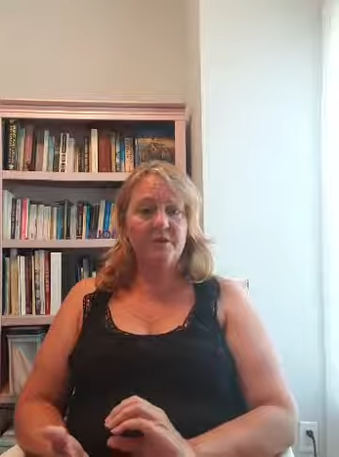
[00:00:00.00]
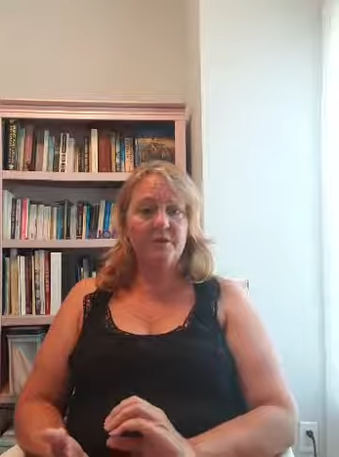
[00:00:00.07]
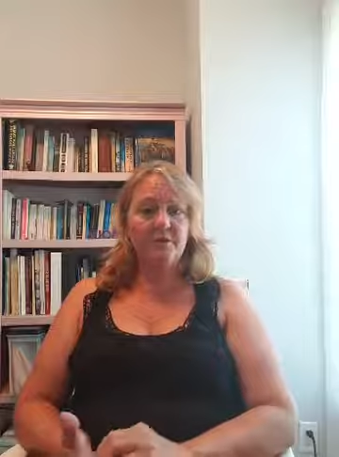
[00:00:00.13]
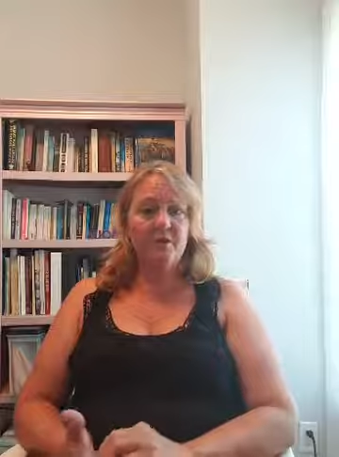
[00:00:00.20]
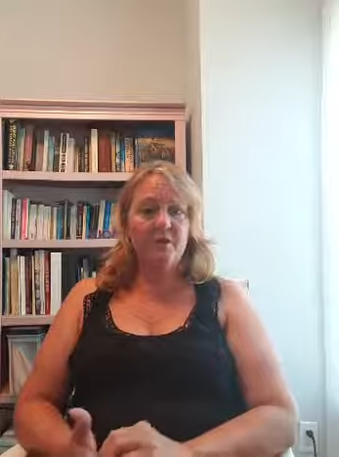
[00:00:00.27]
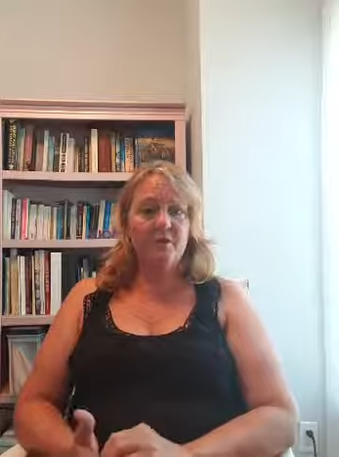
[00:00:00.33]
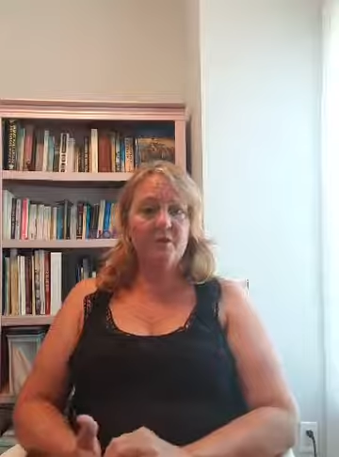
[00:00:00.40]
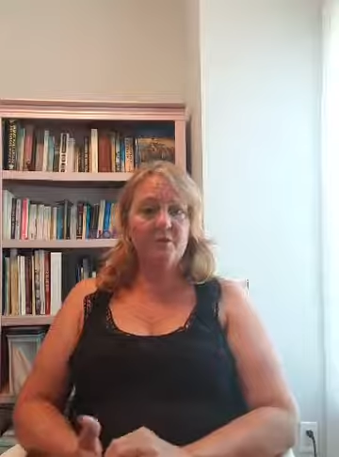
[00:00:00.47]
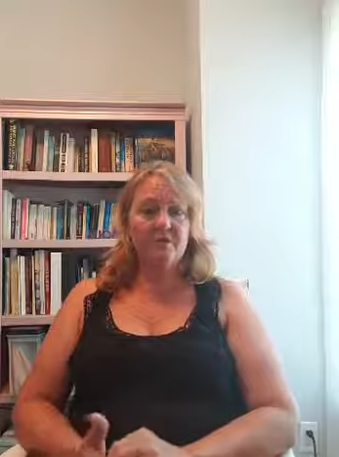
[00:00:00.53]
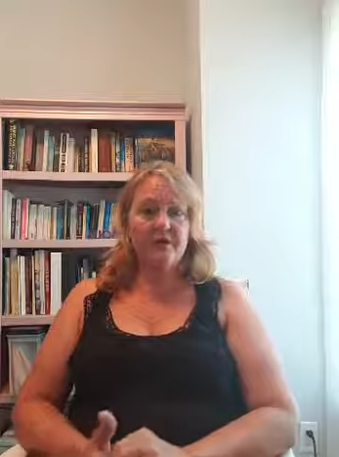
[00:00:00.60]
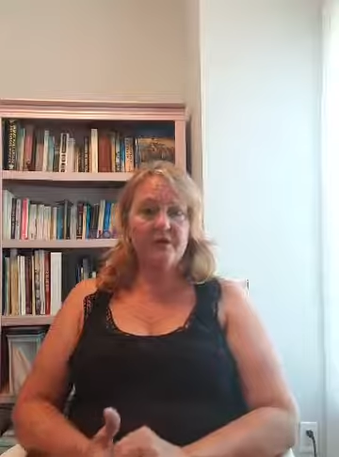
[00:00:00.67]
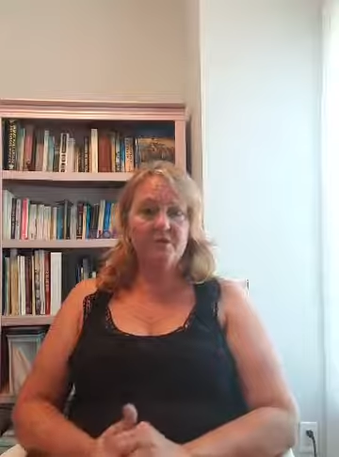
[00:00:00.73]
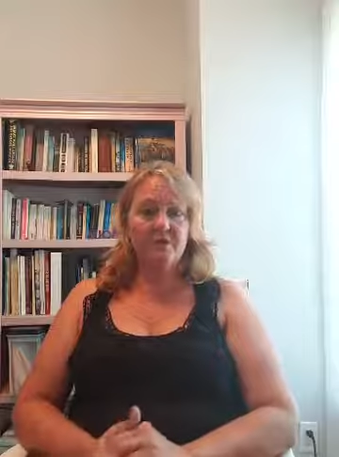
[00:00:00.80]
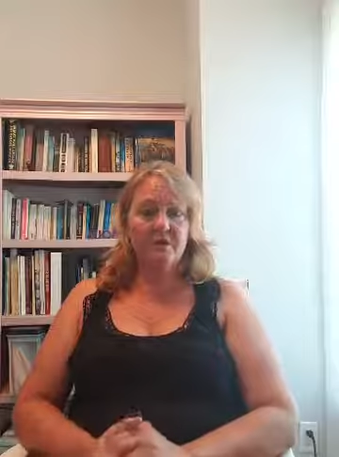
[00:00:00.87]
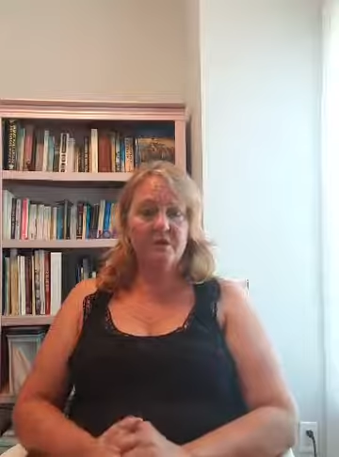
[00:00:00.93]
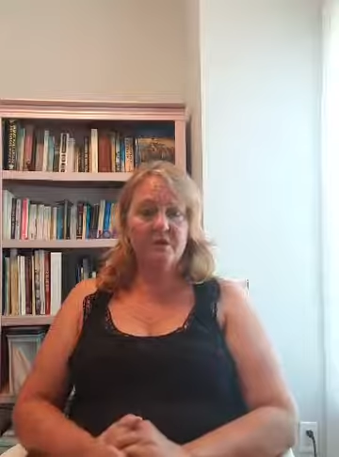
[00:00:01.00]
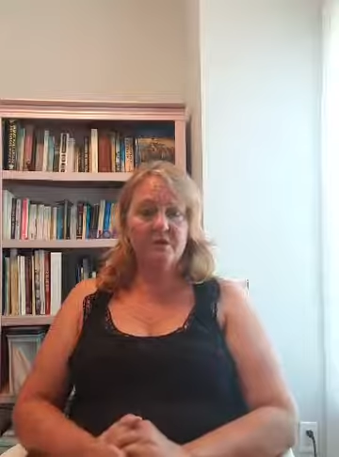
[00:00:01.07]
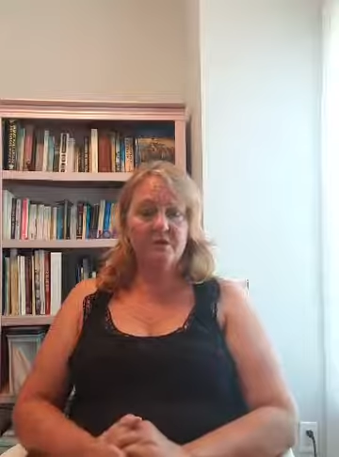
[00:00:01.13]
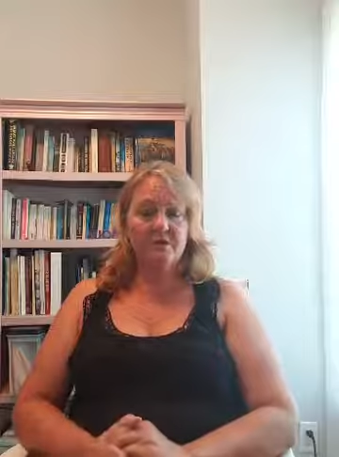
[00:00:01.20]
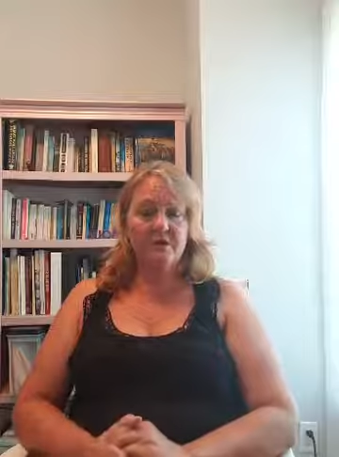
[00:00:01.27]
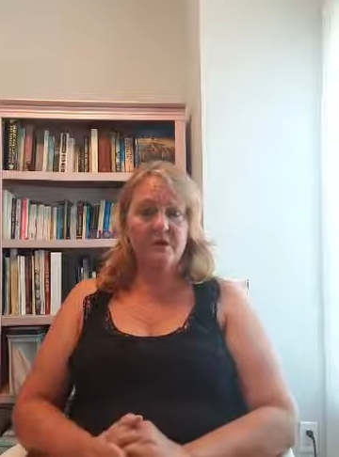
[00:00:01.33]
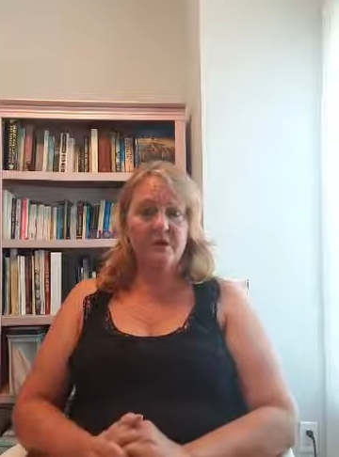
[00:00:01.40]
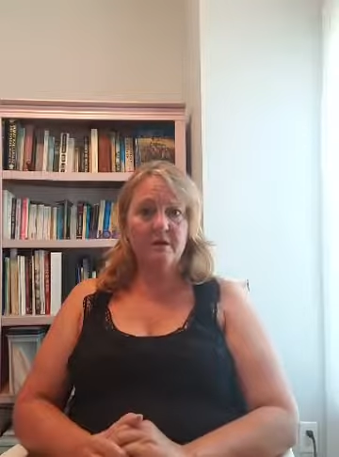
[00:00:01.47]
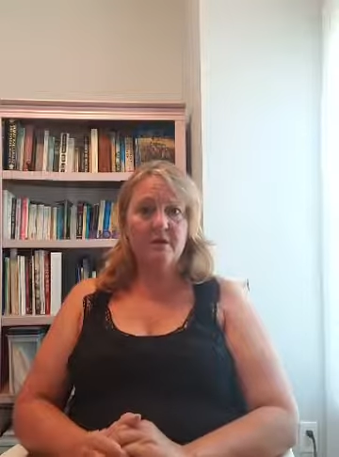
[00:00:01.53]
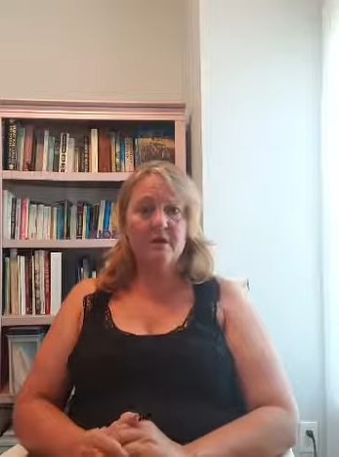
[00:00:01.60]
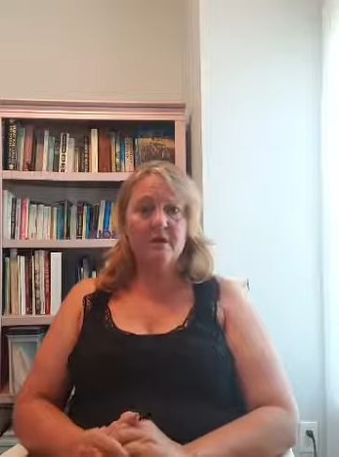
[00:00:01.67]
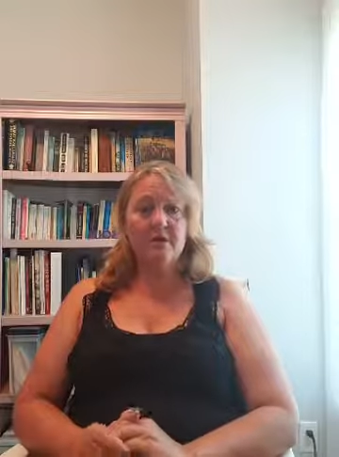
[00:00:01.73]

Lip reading: you know a veteran elsewhere,